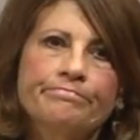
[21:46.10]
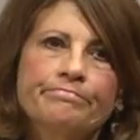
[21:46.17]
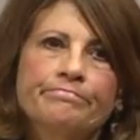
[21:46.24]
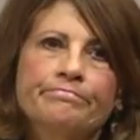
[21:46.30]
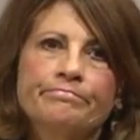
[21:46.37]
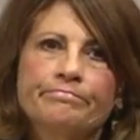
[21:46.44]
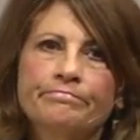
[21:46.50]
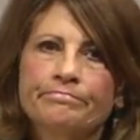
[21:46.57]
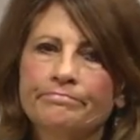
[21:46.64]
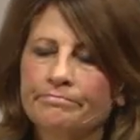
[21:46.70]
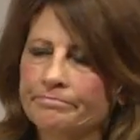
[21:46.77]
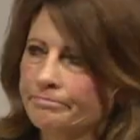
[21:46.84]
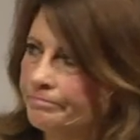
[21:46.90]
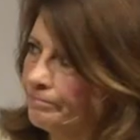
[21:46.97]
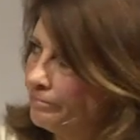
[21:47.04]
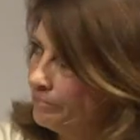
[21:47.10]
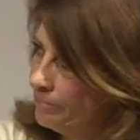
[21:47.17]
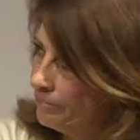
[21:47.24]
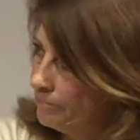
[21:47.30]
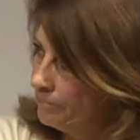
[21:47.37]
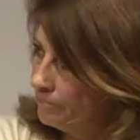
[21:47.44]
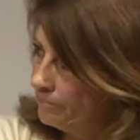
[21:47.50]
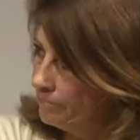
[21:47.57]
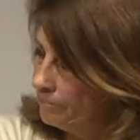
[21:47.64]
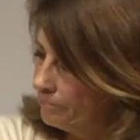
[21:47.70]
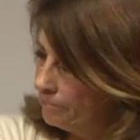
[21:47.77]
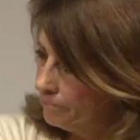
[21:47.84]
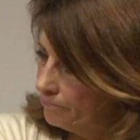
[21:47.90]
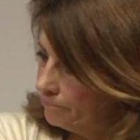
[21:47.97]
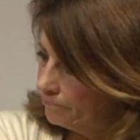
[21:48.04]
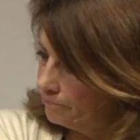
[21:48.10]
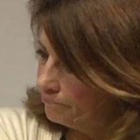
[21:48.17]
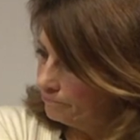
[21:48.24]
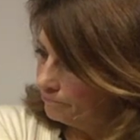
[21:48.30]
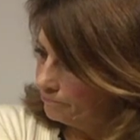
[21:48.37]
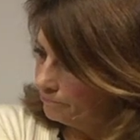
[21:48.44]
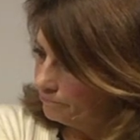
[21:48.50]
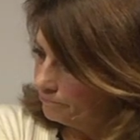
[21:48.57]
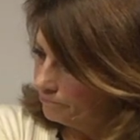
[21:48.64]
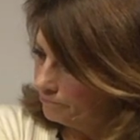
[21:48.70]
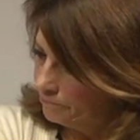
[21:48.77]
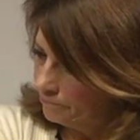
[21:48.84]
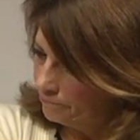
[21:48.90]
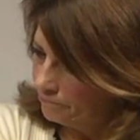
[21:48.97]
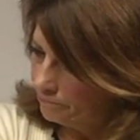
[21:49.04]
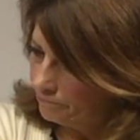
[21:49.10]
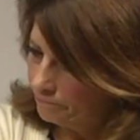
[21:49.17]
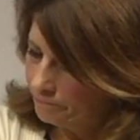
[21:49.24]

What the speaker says: (silent)